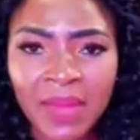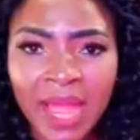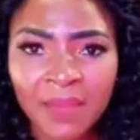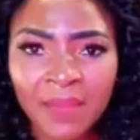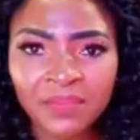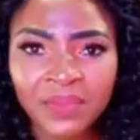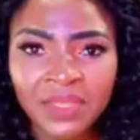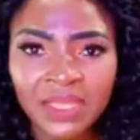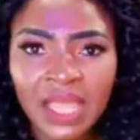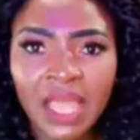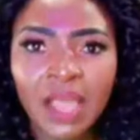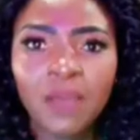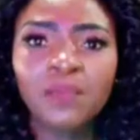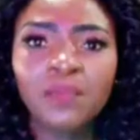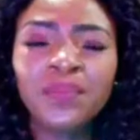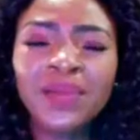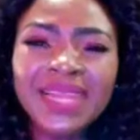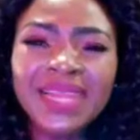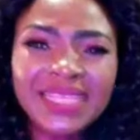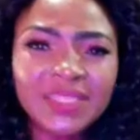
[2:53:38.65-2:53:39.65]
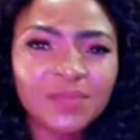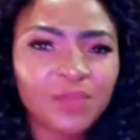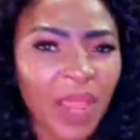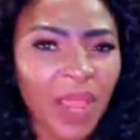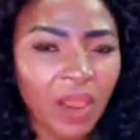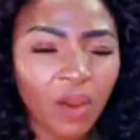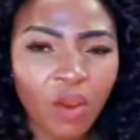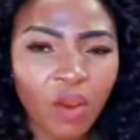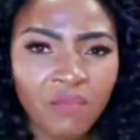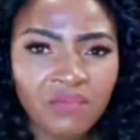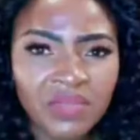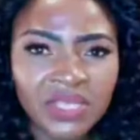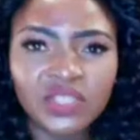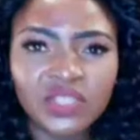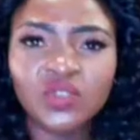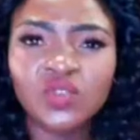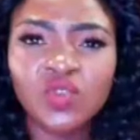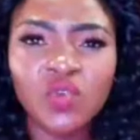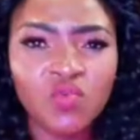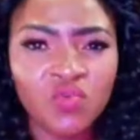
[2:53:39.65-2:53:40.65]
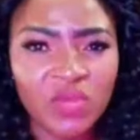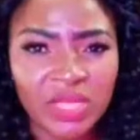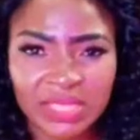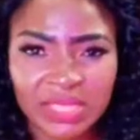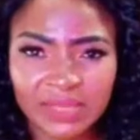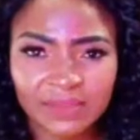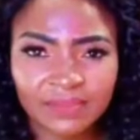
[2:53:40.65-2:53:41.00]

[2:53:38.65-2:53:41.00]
happy, please, by all means, do it.